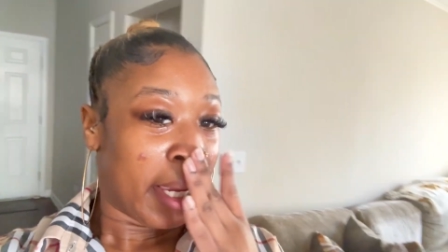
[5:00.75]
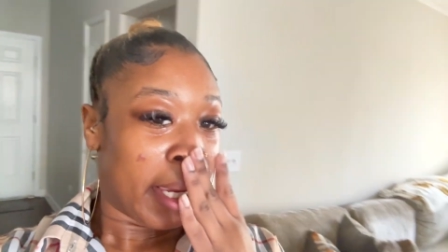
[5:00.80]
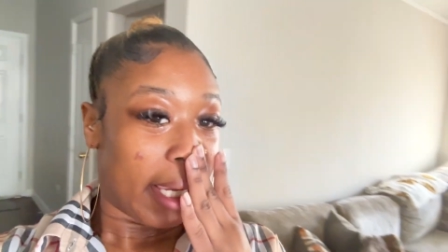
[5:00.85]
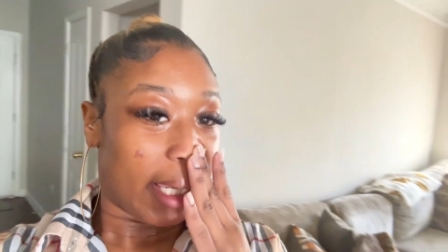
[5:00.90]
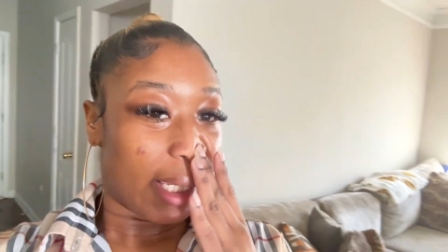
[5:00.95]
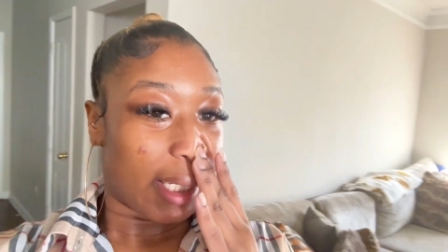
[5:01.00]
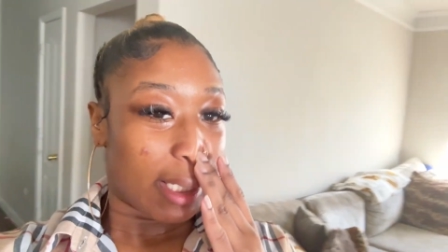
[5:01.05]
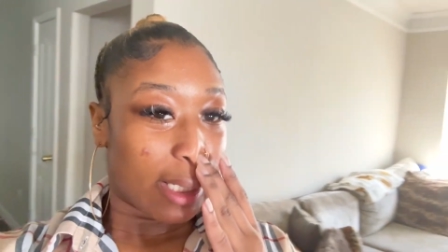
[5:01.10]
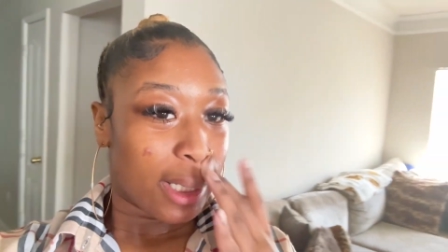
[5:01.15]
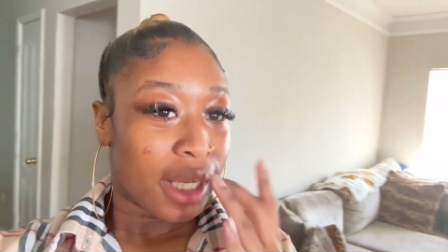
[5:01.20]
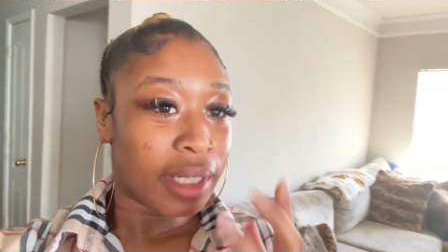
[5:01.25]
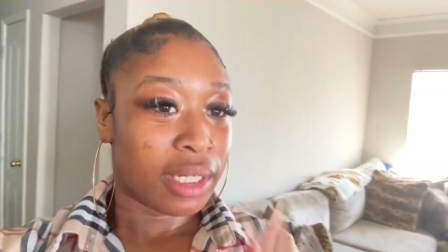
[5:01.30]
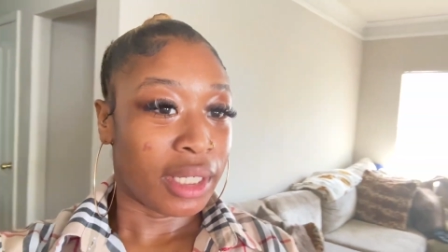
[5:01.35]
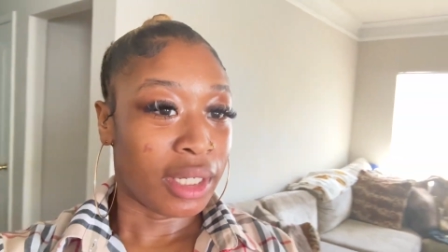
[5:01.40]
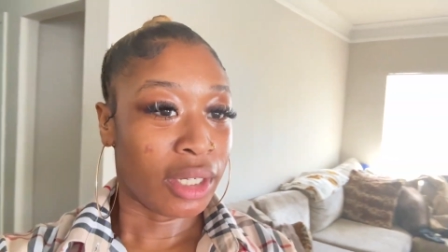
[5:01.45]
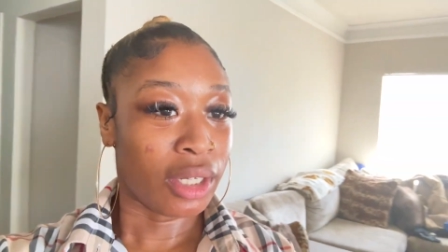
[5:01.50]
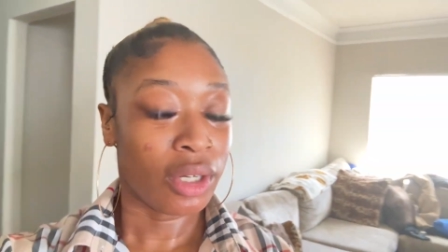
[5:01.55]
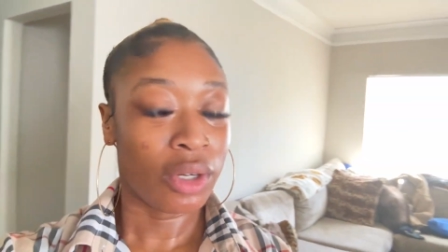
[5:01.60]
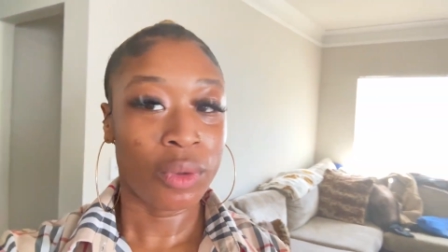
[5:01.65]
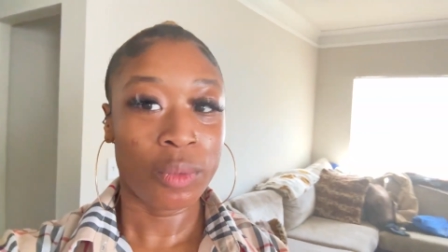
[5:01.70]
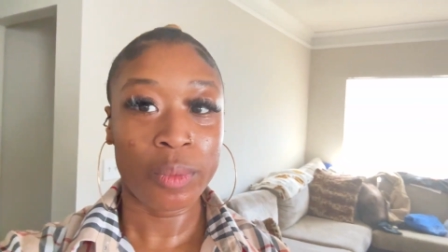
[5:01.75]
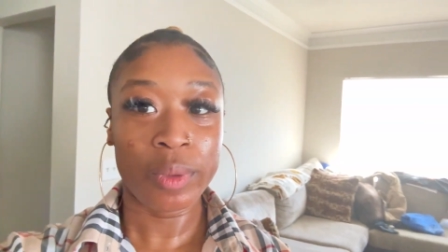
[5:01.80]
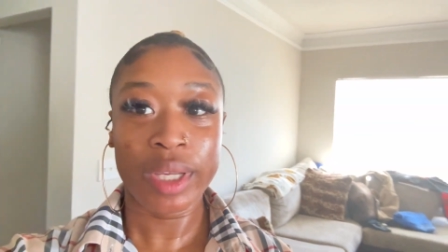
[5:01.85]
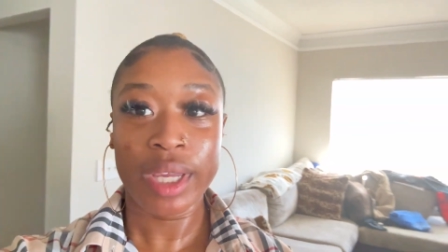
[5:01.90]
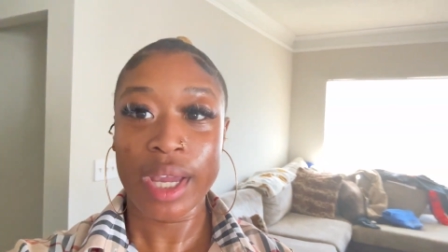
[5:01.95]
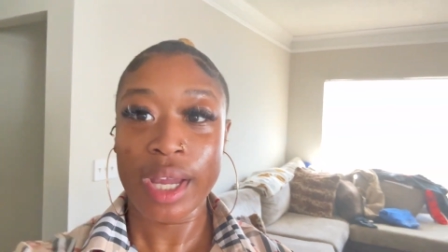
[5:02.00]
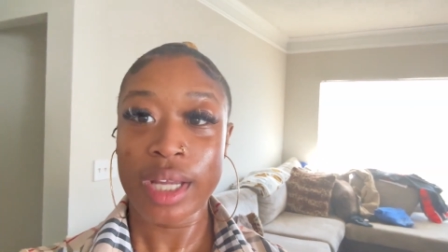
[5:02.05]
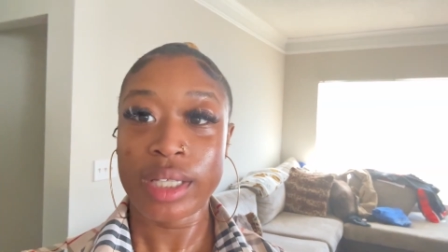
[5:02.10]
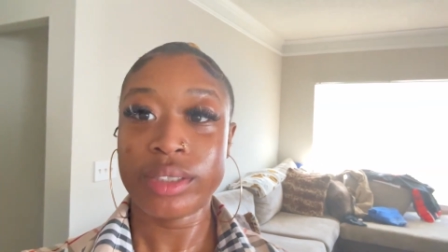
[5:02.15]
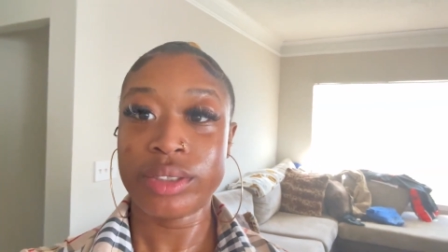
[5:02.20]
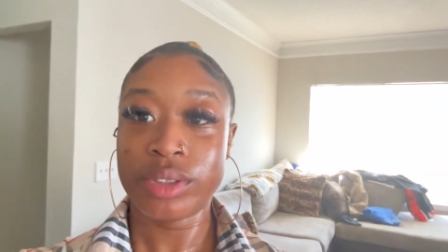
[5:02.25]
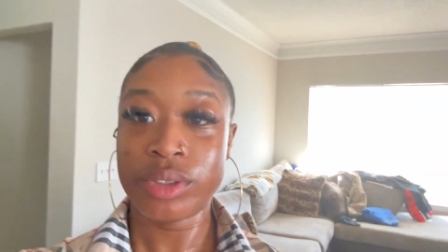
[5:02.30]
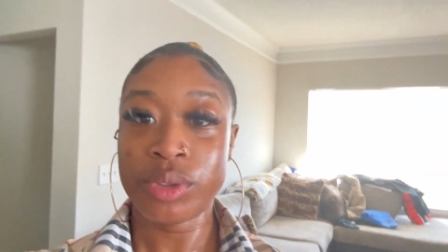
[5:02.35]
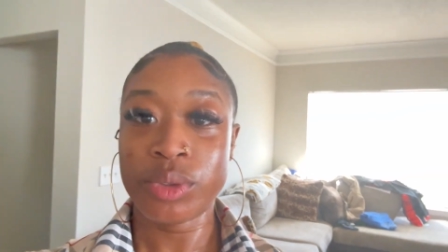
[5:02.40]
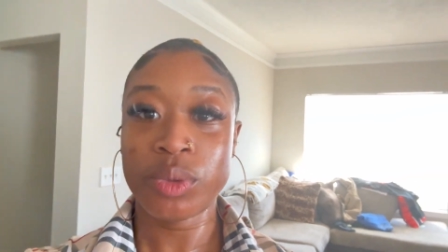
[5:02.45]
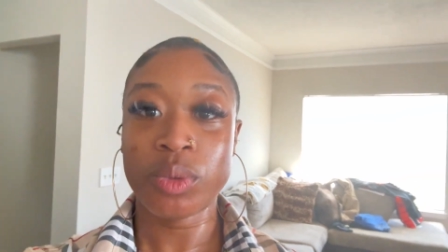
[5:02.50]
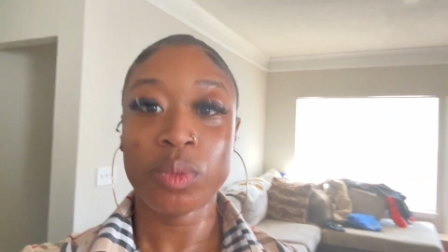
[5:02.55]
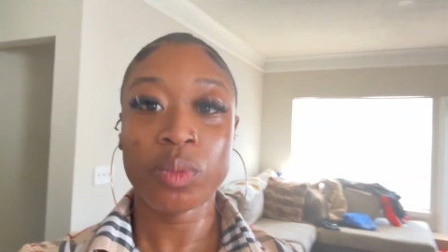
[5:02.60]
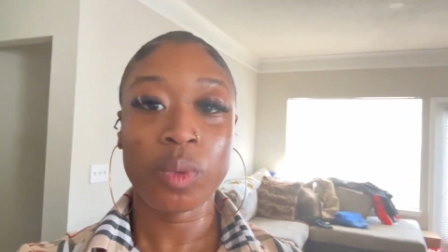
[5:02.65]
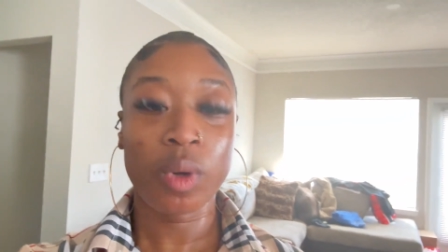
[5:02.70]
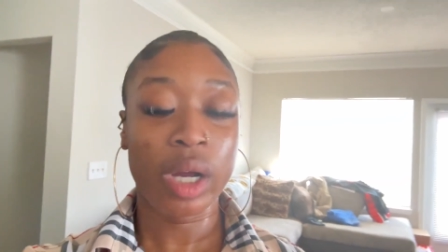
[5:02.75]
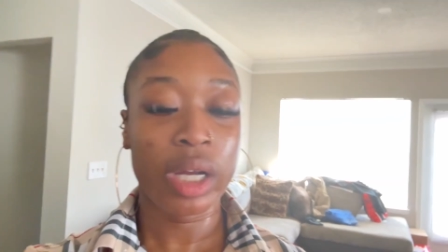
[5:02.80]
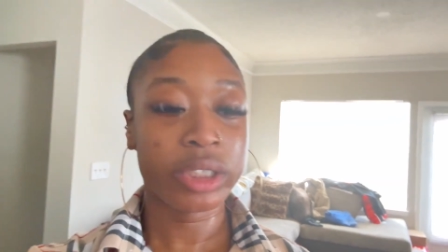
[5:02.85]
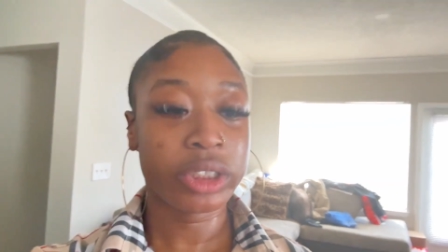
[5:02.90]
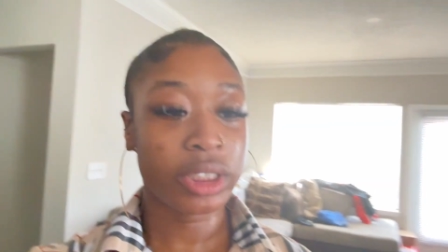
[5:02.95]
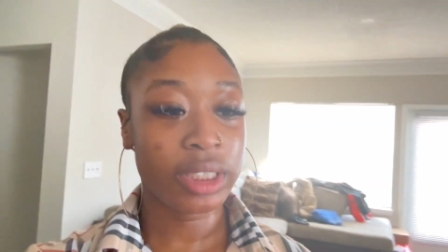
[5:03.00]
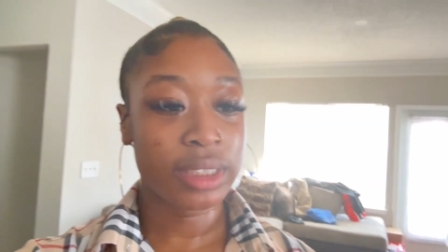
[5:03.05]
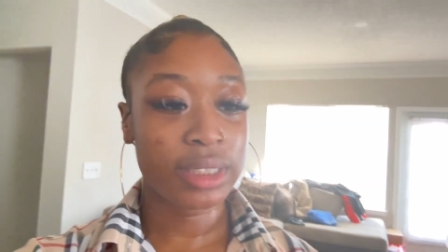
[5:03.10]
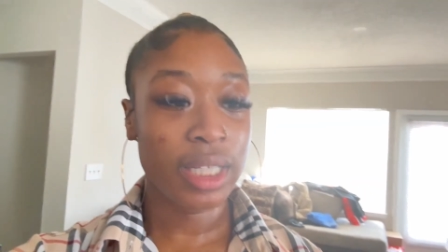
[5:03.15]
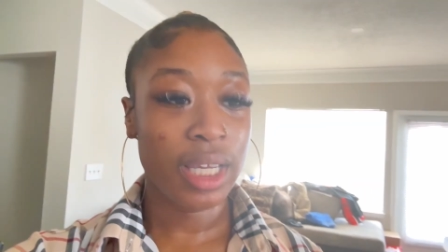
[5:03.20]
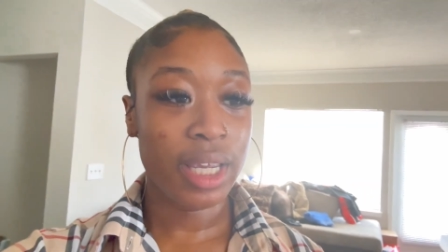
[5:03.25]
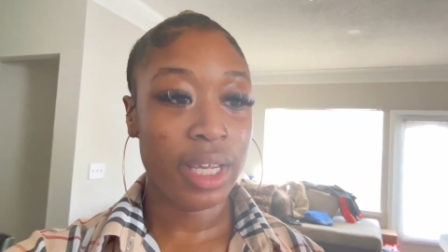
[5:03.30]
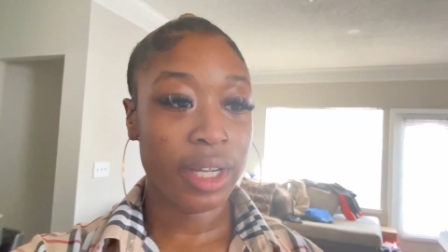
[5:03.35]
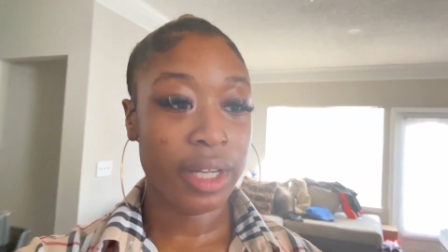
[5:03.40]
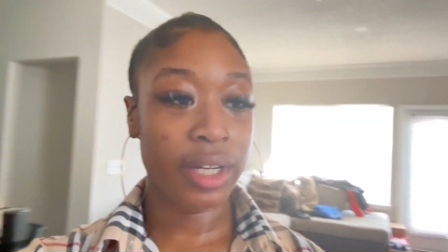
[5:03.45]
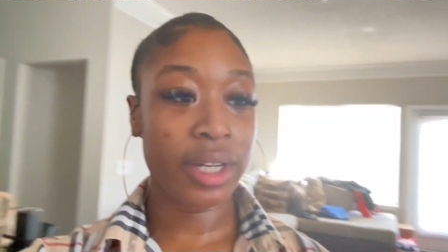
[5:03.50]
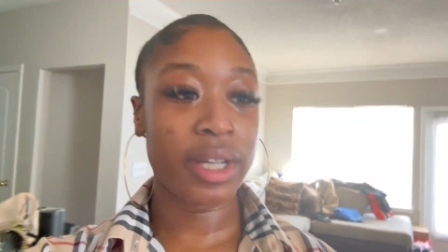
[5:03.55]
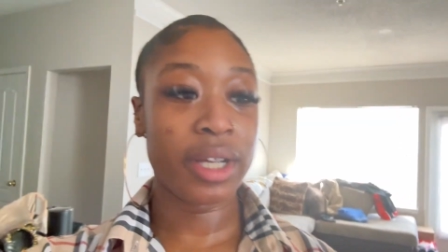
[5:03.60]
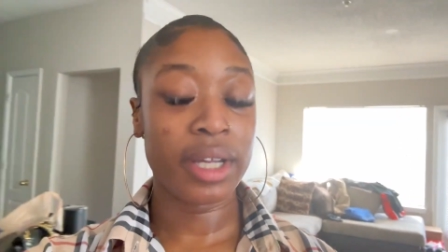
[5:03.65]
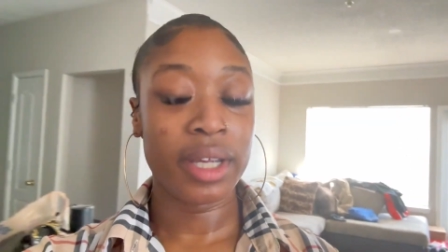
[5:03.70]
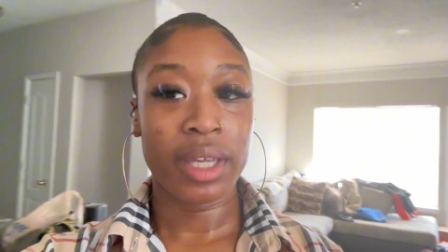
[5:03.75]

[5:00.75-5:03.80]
and we had to wash his hair